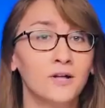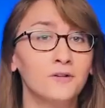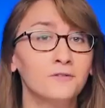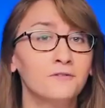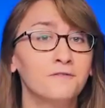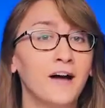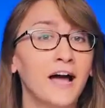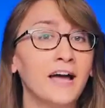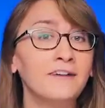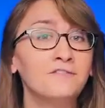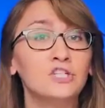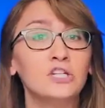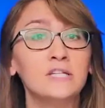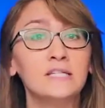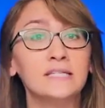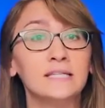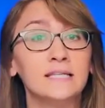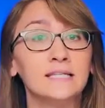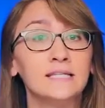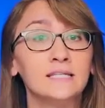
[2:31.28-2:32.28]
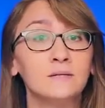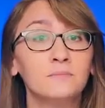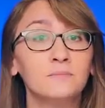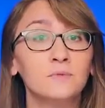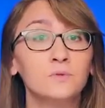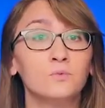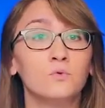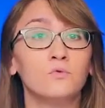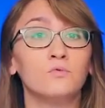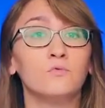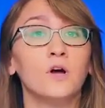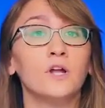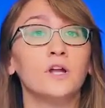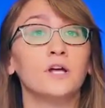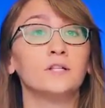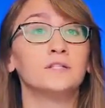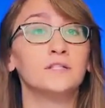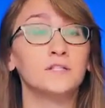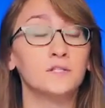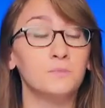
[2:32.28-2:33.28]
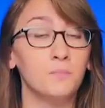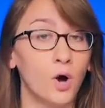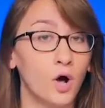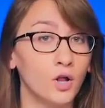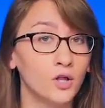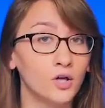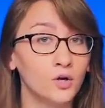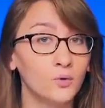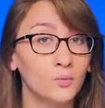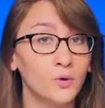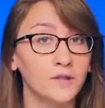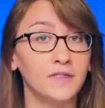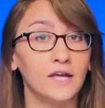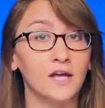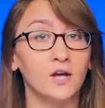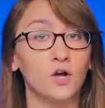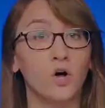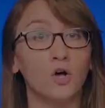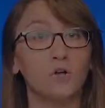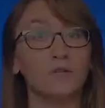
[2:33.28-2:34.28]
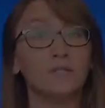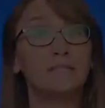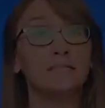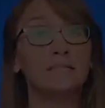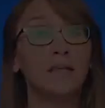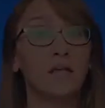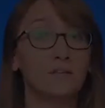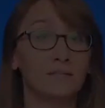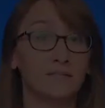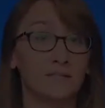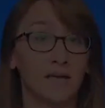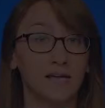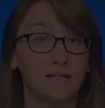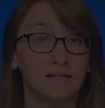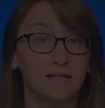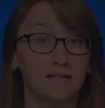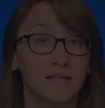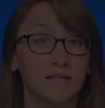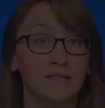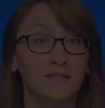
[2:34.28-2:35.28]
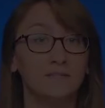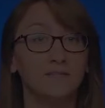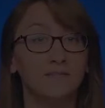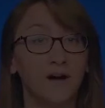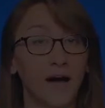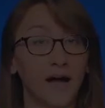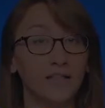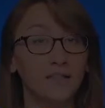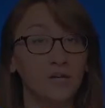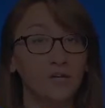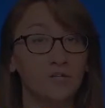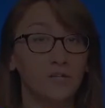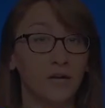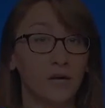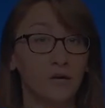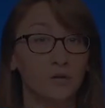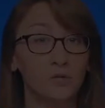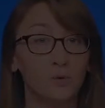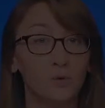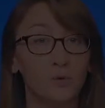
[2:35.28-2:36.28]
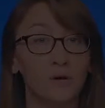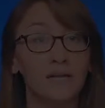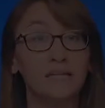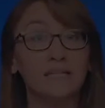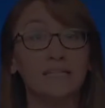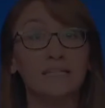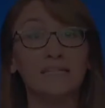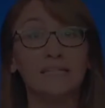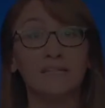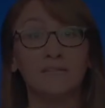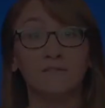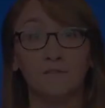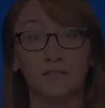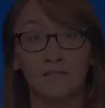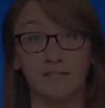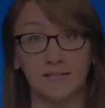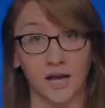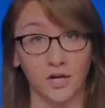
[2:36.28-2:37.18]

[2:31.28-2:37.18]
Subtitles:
Well, 5G systems will run on smaller, what they call cell sites, that divide their territory into different